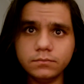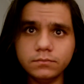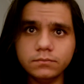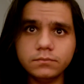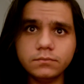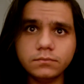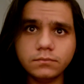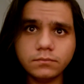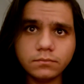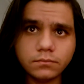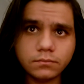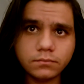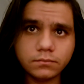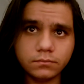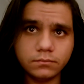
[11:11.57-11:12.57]

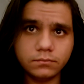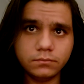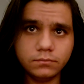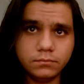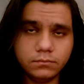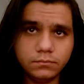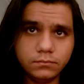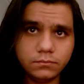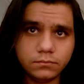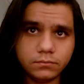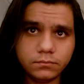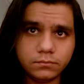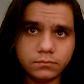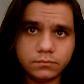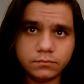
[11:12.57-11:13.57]

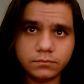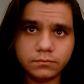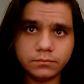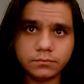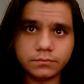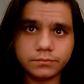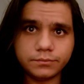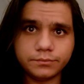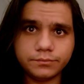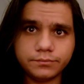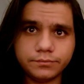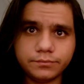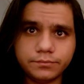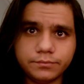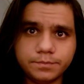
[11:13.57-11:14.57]

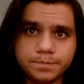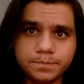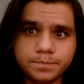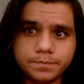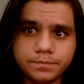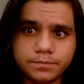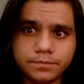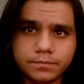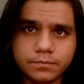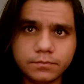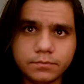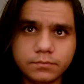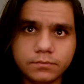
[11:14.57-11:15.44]
Nobody speaks.